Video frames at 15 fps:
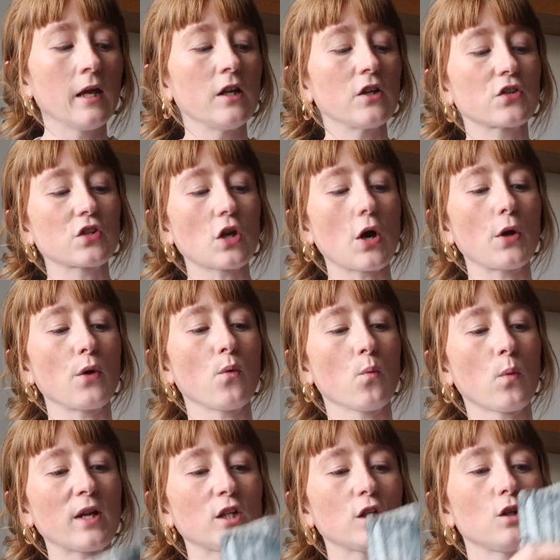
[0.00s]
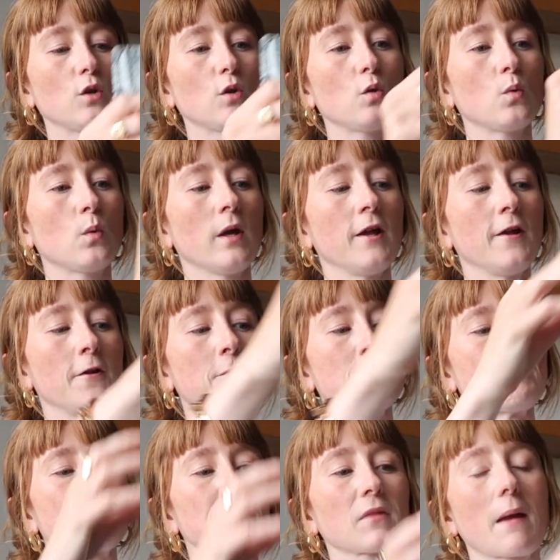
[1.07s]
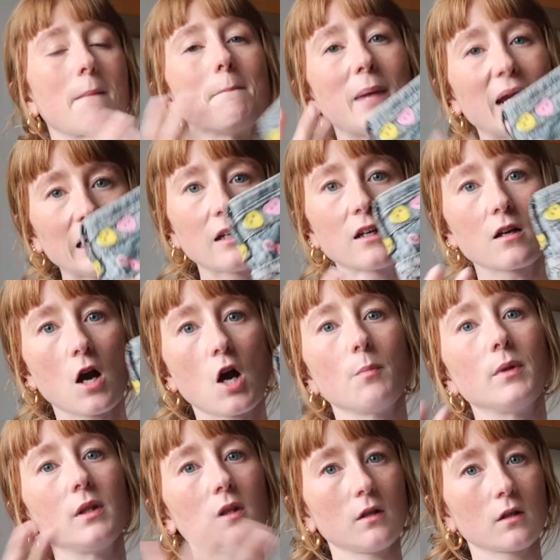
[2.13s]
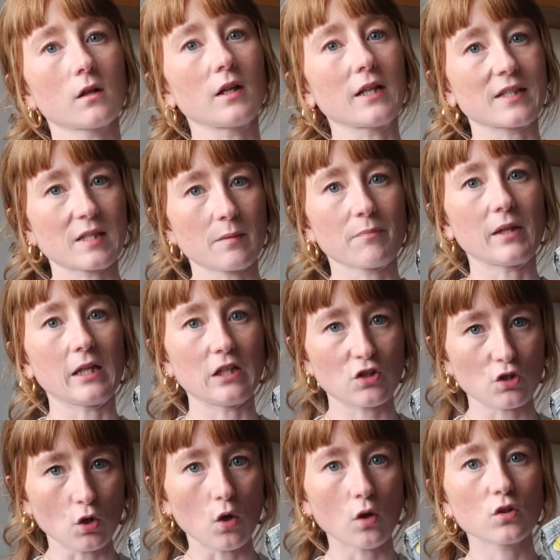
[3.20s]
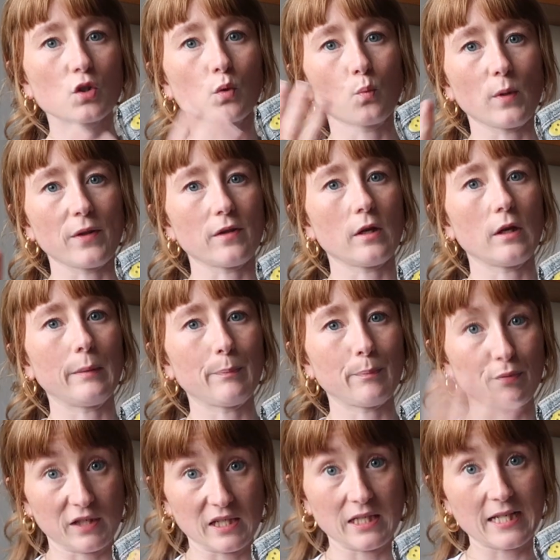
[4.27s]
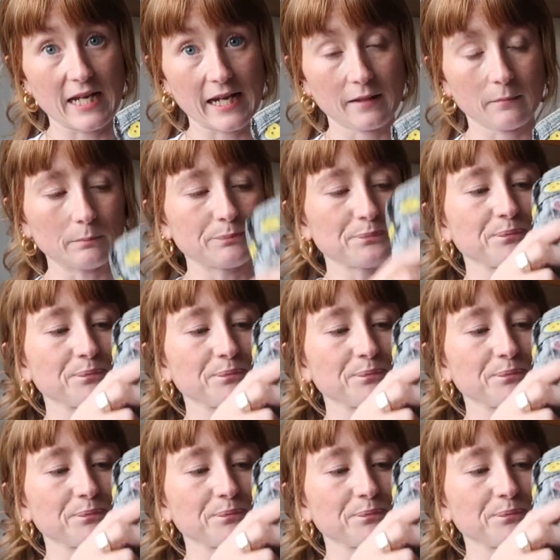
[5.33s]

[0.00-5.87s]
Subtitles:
So when you make a garment look like something it's not with a printing.